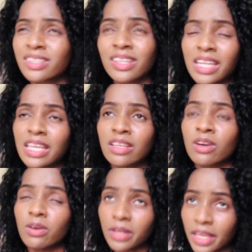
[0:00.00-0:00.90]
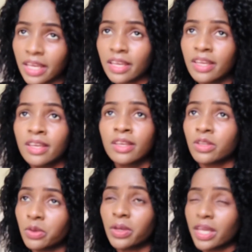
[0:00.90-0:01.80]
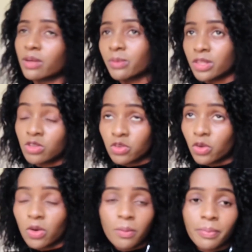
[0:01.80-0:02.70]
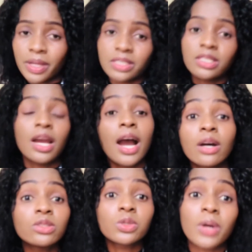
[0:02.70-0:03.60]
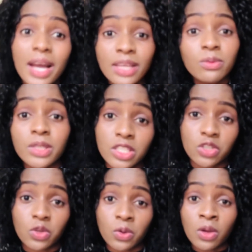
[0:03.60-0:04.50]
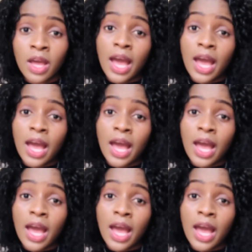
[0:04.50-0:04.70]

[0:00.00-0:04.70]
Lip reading: I'm like, okay, you can withdraw, but how do I withdraw?